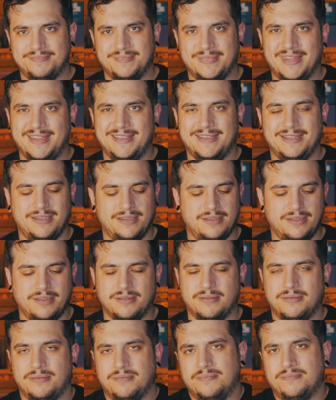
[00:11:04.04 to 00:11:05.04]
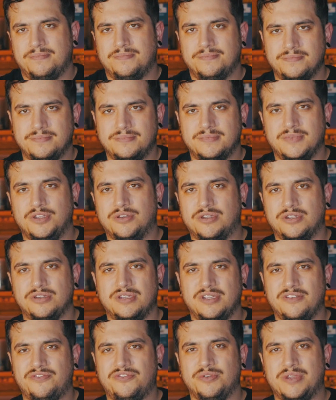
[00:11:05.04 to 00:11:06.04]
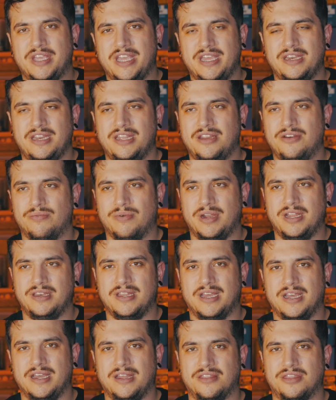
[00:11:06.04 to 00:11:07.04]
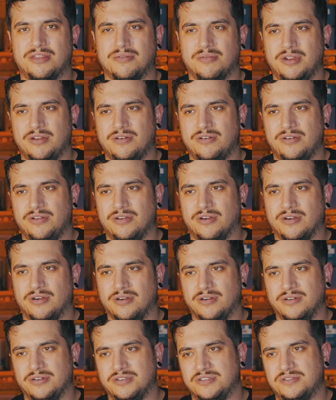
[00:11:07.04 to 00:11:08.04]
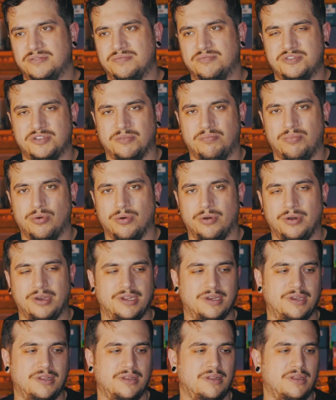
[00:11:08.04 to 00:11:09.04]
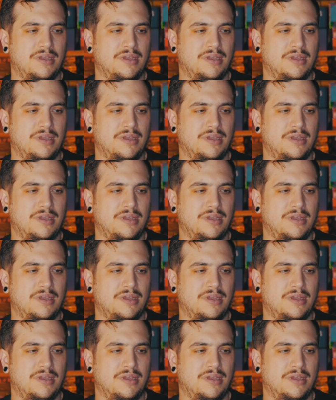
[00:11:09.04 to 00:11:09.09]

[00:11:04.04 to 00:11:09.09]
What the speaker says: yeah, if you can't hit a red dot 300 yards supported,